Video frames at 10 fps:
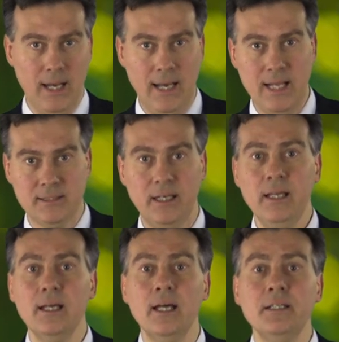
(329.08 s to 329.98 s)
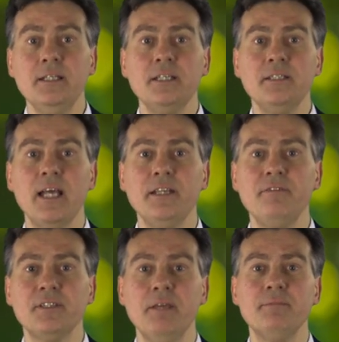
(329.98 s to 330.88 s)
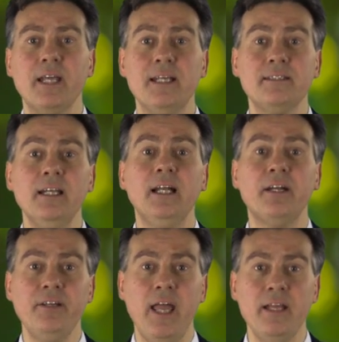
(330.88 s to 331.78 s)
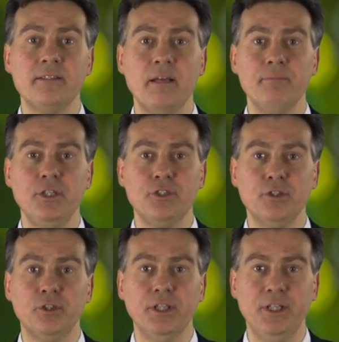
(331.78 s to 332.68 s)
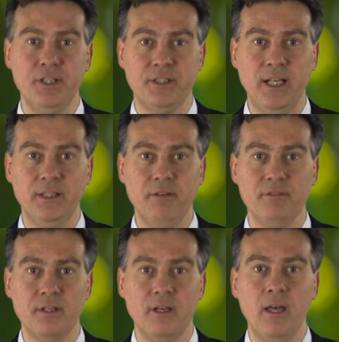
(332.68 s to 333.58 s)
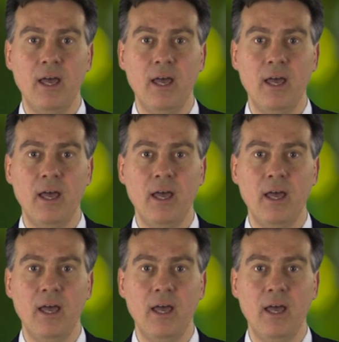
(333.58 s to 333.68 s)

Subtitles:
Lastly, these incentive schemes can still create some distorted incentives.